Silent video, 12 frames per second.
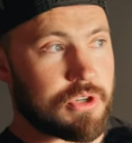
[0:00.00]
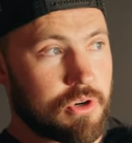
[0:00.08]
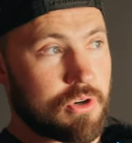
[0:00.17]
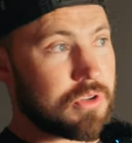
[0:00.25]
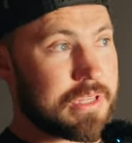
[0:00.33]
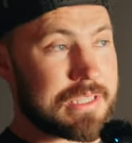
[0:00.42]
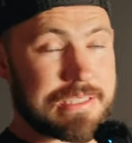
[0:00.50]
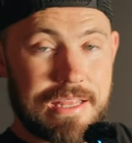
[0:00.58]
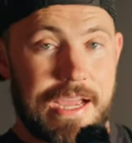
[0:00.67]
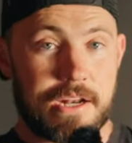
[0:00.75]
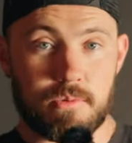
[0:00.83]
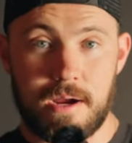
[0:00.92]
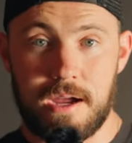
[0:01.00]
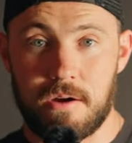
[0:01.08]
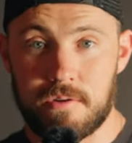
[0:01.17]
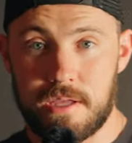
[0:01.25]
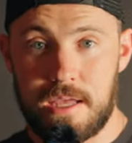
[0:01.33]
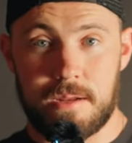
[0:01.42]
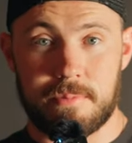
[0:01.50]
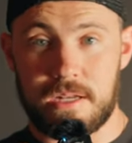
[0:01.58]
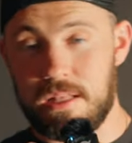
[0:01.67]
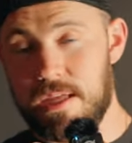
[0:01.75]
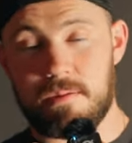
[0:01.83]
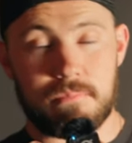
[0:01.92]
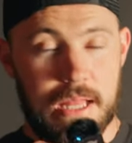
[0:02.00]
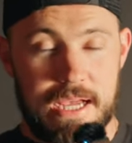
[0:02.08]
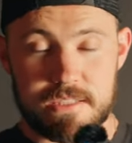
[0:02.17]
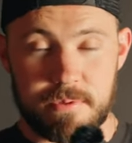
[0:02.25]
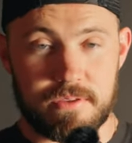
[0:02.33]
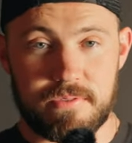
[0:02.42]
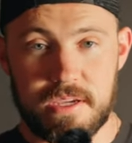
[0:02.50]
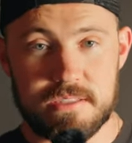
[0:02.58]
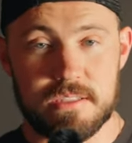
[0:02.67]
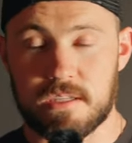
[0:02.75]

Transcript: turn this light around and I'm going to let it blast me in the face.